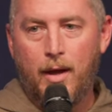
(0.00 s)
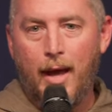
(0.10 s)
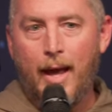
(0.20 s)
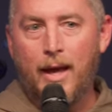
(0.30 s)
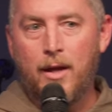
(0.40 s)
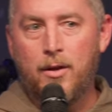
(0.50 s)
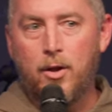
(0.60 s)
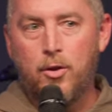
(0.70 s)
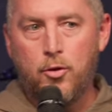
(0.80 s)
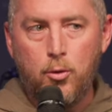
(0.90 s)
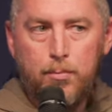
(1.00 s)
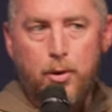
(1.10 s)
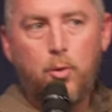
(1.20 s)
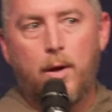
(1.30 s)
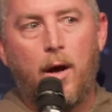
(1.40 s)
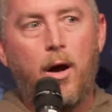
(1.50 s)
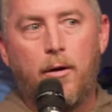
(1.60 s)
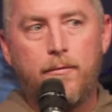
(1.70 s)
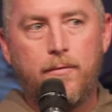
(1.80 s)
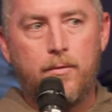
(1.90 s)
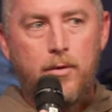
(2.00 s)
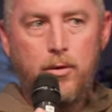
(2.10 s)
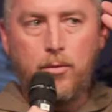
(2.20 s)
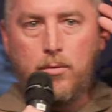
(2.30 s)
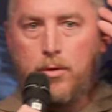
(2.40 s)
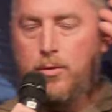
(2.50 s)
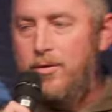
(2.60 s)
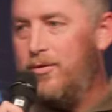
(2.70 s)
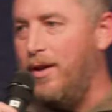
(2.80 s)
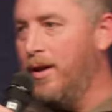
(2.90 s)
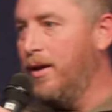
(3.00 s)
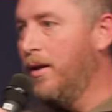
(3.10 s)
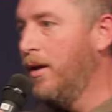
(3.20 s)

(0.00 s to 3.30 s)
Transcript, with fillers: And you blew it off. You, you just say,